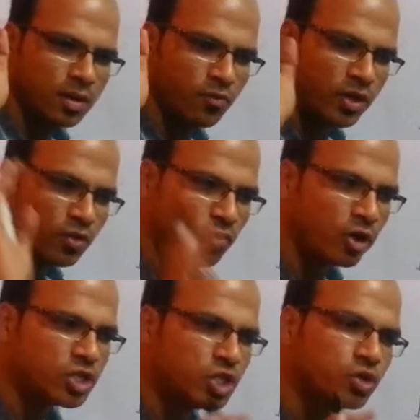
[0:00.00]
When you
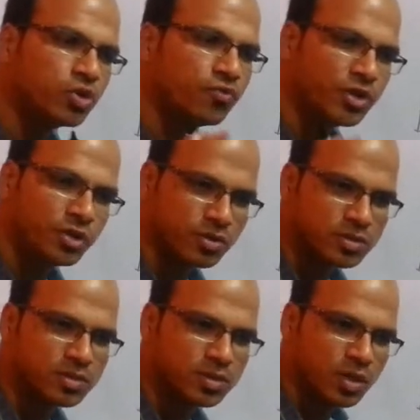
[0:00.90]
watch YouTube
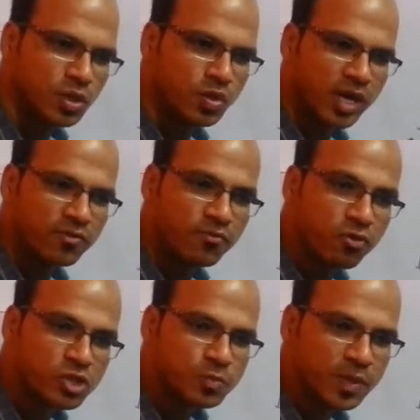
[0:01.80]
videos, you get
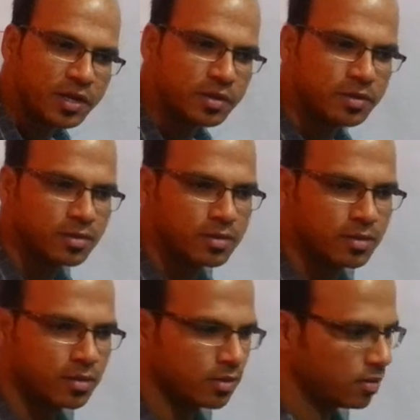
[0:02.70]
full speed.
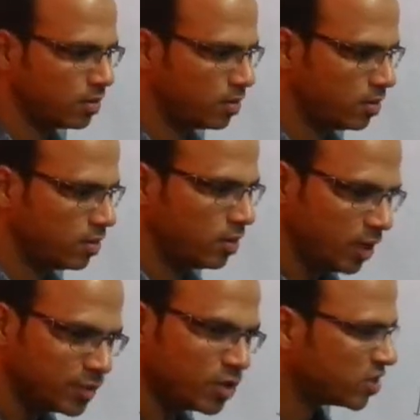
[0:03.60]

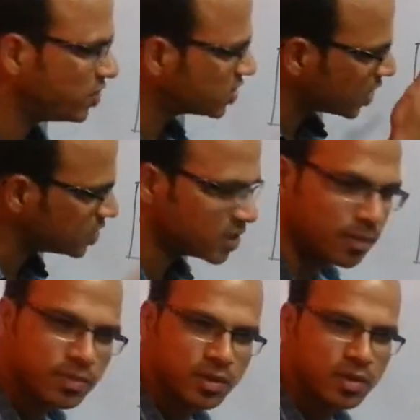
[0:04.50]
It's because of this
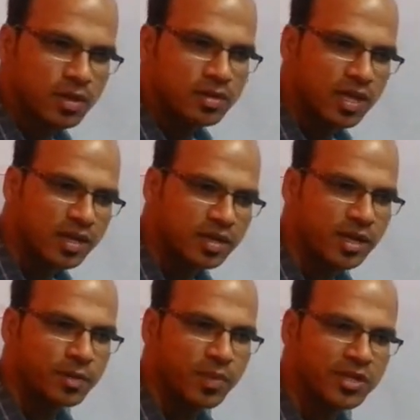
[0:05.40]
concept. They
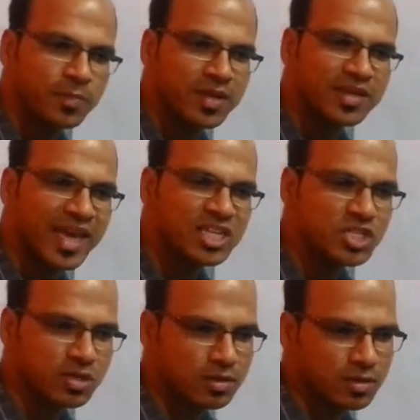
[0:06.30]
create multiple cache
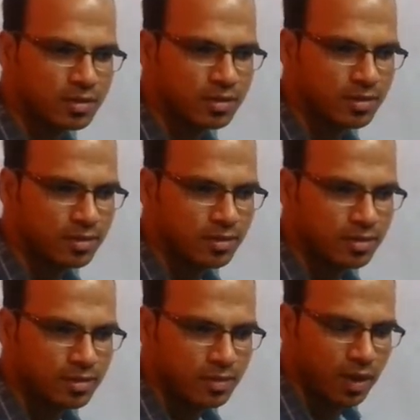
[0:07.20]

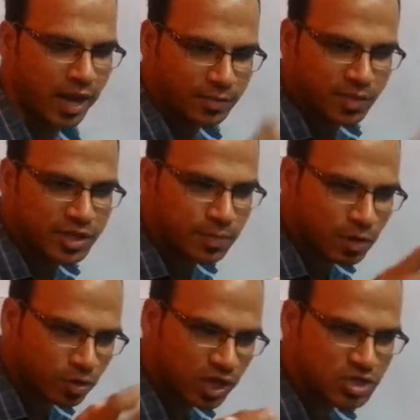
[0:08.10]
at multiple
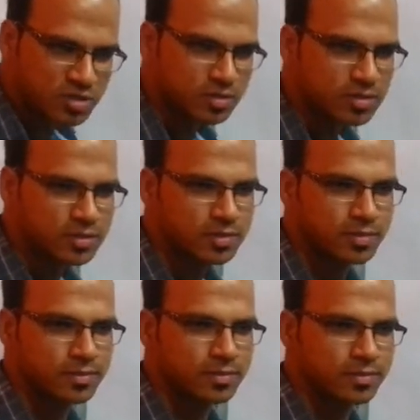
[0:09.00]
locations
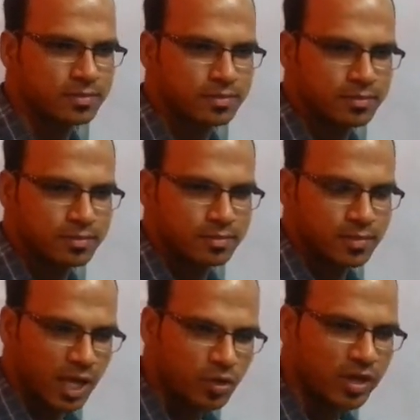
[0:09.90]

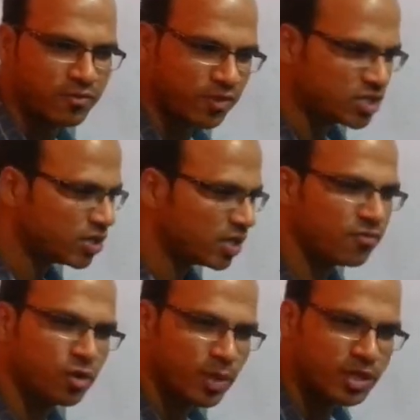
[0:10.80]
and you can fetch data
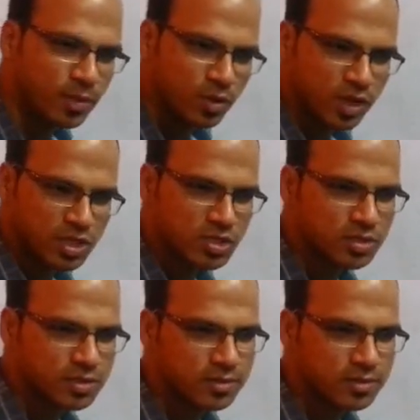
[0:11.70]
from multiple locations.